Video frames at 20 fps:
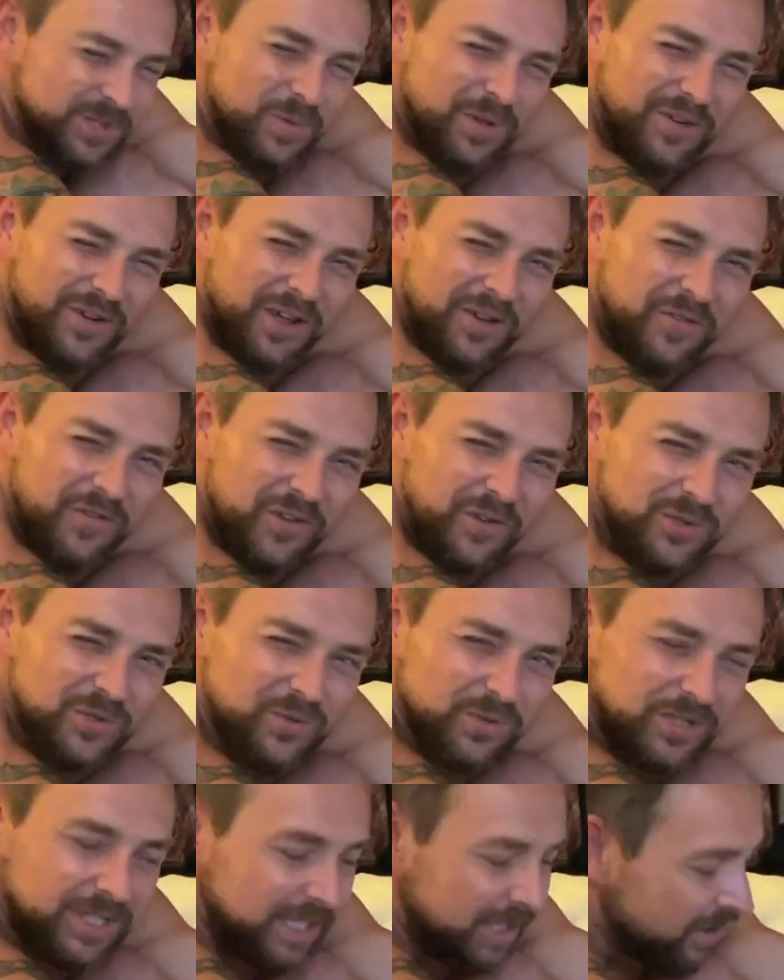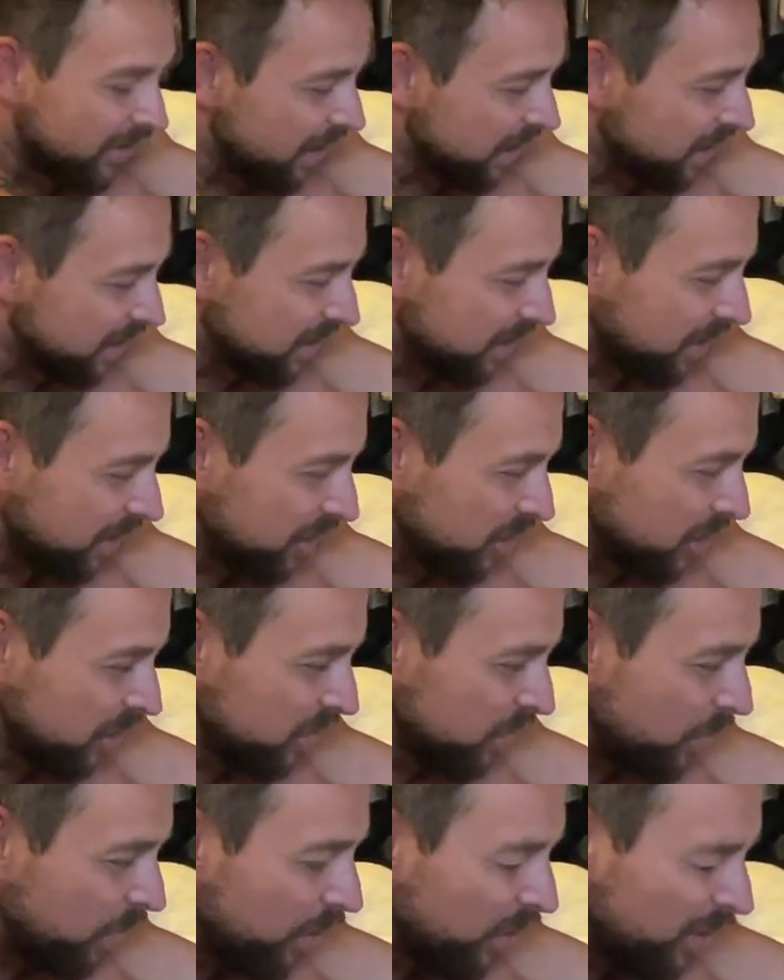one I feels really nice.
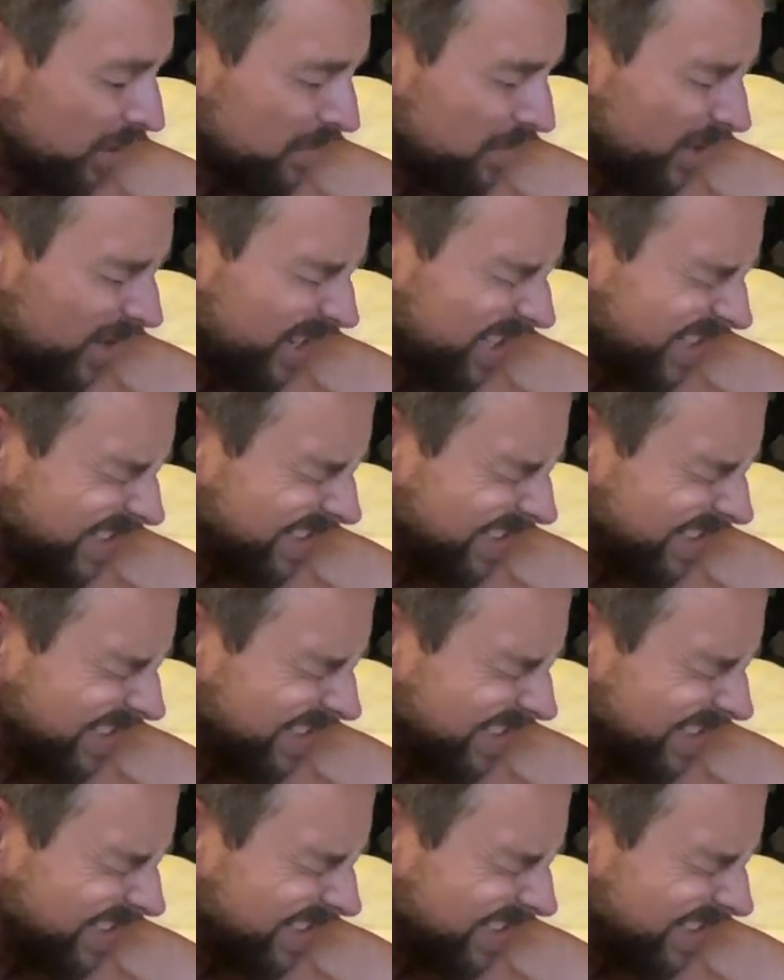Just pull on my